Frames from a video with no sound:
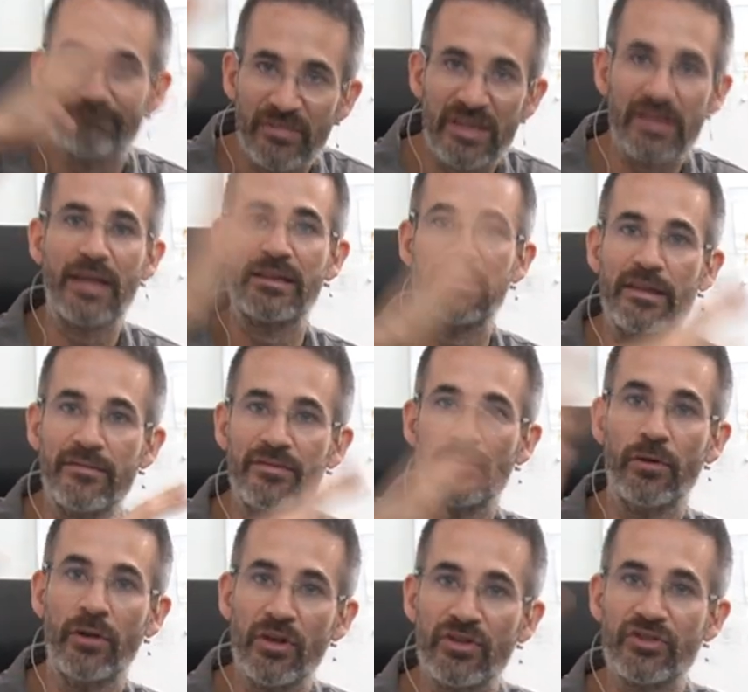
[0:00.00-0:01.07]
that gives
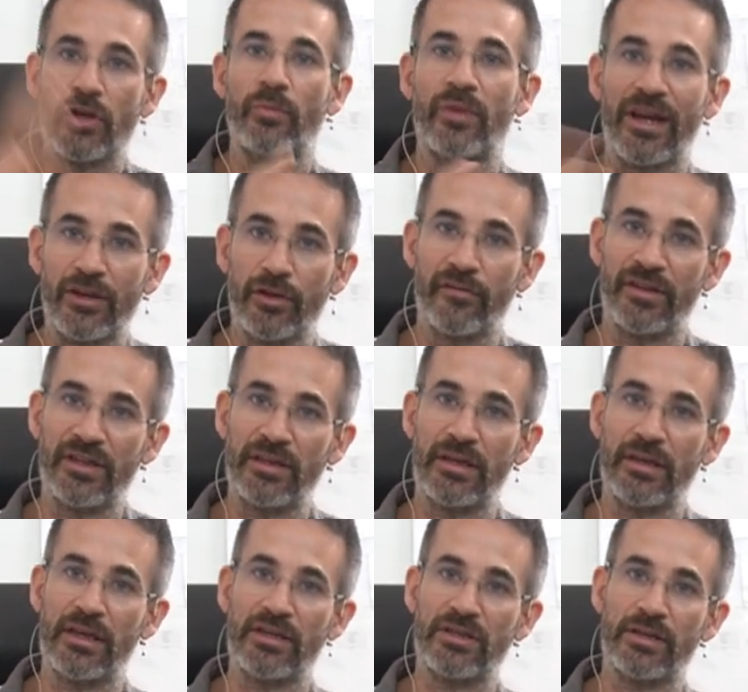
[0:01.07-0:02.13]
you some kind of an
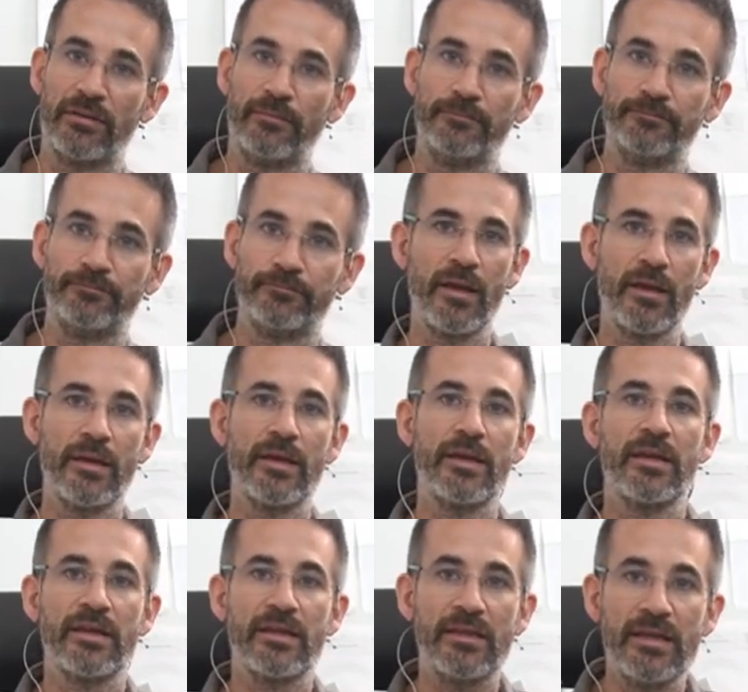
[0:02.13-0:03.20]
indication.
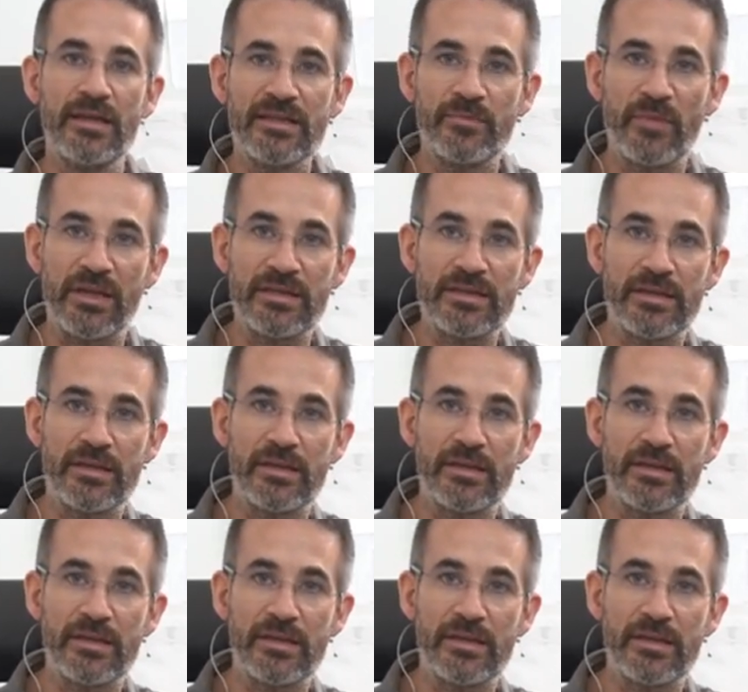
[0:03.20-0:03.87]
This means